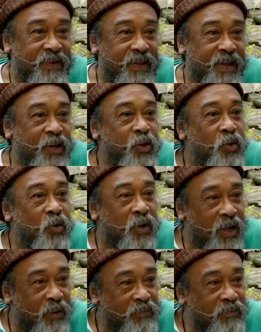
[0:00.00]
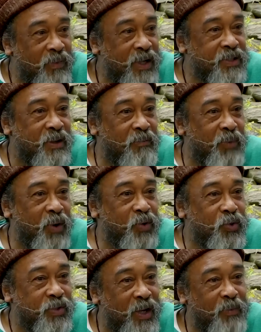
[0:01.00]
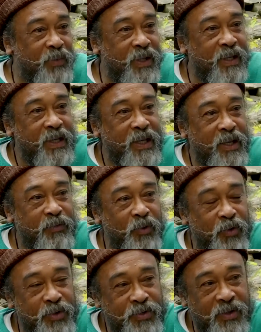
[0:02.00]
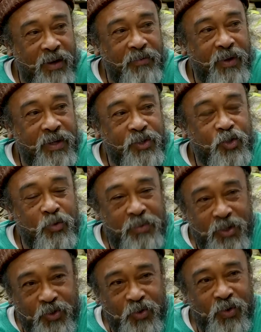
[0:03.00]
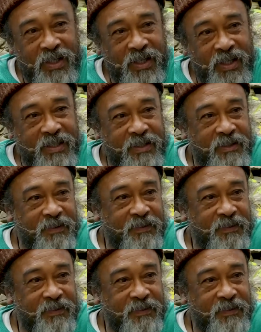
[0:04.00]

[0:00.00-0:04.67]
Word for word: And you will come at some point to tell me if you're discovering this to be true or not.